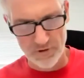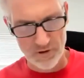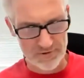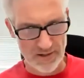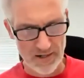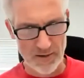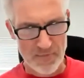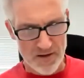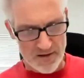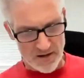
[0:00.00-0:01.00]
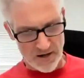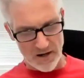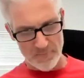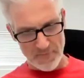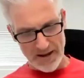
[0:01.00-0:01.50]
long time,
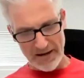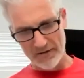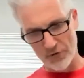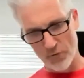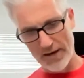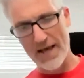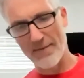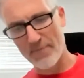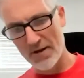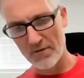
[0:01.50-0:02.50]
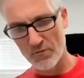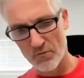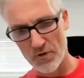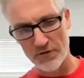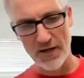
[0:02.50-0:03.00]
um, and so what happened
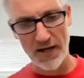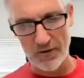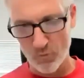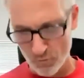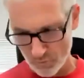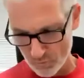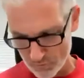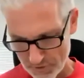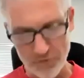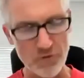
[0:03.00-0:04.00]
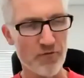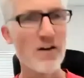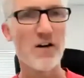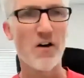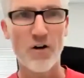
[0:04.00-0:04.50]
is that these were
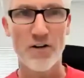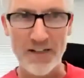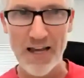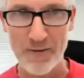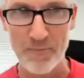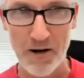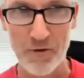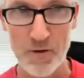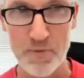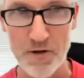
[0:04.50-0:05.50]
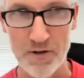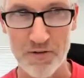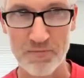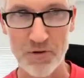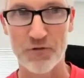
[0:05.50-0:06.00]
very hard to get, by the way, Peter,
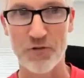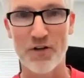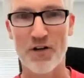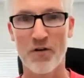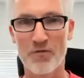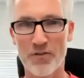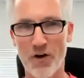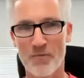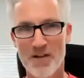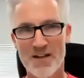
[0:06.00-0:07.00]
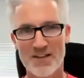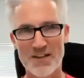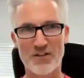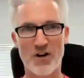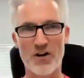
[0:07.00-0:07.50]
just so you know. So
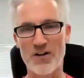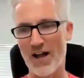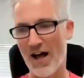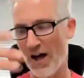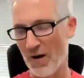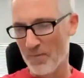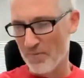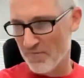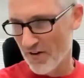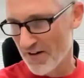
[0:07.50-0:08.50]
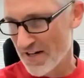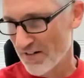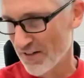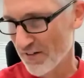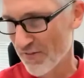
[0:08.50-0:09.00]
these aren't um, very
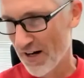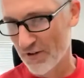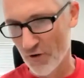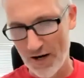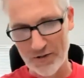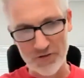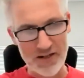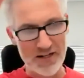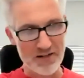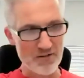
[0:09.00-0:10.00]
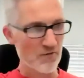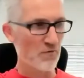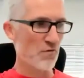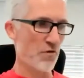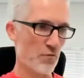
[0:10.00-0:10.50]
easy to find. So actually,
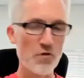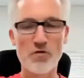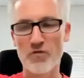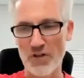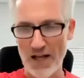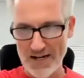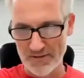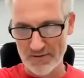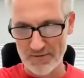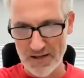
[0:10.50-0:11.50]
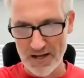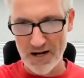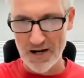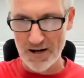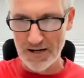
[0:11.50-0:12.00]
through flight,
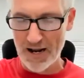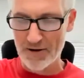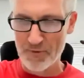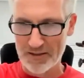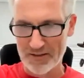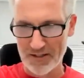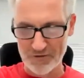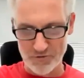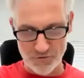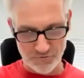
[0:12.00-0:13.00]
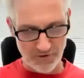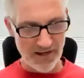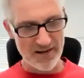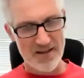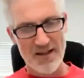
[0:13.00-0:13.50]
uh, and I have my connection through
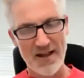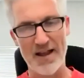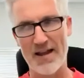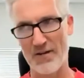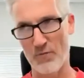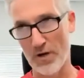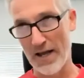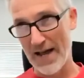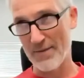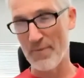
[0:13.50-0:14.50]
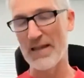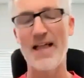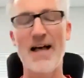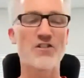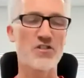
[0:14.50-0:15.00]
flight. And when I had my
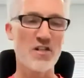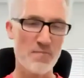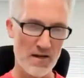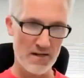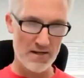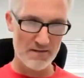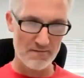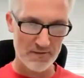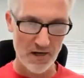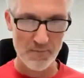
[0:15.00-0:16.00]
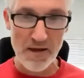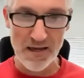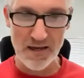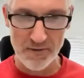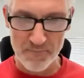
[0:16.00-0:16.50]
last shipment come
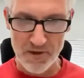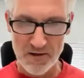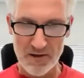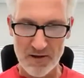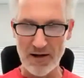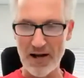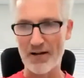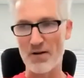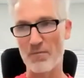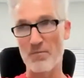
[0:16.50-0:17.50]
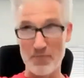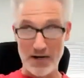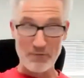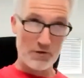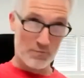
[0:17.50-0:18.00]
in, I had to,
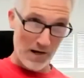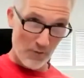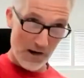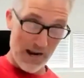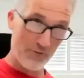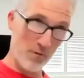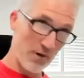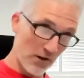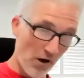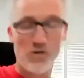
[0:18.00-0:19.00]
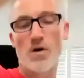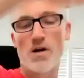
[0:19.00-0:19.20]
and which by the way, I have to bring all the